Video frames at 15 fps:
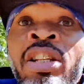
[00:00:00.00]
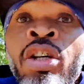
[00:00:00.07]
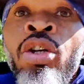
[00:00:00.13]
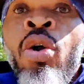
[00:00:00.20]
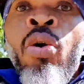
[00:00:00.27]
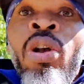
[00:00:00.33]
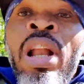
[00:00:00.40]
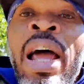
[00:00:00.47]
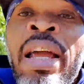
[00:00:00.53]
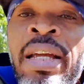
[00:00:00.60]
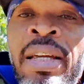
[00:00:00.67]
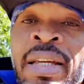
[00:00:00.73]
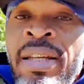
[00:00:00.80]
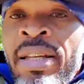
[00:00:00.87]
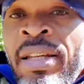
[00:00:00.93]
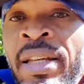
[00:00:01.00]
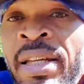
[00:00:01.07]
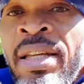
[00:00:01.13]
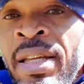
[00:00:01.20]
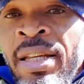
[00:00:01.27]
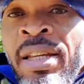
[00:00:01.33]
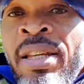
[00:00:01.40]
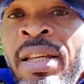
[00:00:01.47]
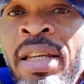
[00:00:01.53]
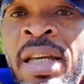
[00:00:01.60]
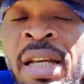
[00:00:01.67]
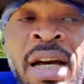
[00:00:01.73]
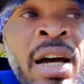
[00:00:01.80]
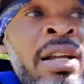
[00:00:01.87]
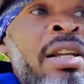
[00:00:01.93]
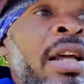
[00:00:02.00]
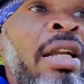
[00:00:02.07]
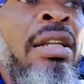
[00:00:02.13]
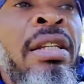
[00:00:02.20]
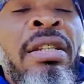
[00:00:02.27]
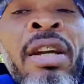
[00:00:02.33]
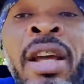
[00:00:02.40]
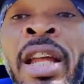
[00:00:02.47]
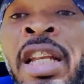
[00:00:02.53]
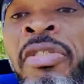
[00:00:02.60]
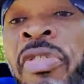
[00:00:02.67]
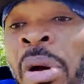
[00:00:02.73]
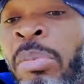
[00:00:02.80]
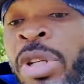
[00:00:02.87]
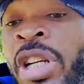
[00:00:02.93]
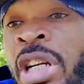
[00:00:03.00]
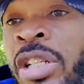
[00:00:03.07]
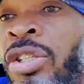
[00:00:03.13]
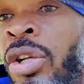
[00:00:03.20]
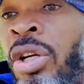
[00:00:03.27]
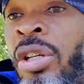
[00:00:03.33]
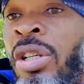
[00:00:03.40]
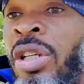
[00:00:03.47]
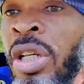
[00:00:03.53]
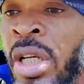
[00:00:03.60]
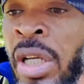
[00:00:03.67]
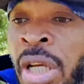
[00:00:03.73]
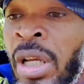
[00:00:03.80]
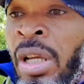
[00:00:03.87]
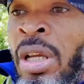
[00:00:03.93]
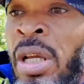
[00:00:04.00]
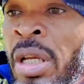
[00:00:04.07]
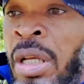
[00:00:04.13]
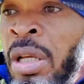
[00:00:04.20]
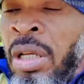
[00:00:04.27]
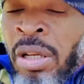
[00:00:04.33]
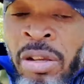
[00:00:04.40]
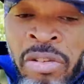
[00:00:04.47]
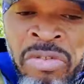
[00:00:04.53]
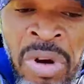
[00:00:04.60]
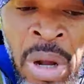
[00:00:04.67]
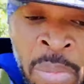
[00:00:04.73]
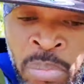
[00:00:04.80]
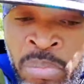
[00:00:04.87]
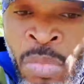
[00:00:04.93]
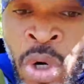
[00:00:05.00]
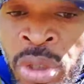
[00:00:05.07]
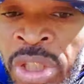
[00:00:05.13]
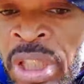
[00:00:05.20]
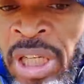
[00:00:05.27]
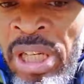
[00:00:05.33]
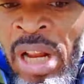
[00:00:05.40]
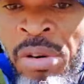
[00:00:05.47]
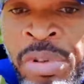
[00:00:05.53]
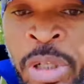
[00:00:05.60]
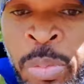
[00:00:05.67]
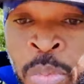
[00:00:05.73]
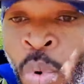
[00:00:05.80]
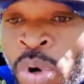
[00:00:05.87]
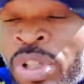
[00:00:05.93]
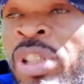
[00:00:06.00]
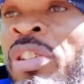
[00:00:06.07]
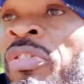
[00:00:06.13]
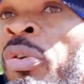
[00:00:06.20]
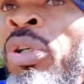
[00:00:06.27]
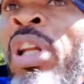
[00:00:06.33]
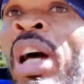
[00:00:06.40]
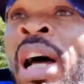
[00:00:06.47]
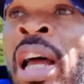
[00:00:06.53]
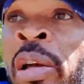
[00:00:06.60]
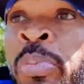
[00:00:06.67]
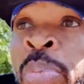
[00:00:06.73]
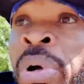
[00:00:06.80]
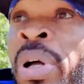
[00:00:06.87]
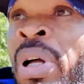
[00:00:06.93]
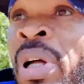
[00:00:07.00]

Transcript: that you don't like. And then you get it from there. So from Bunty Killer repost the Foota hype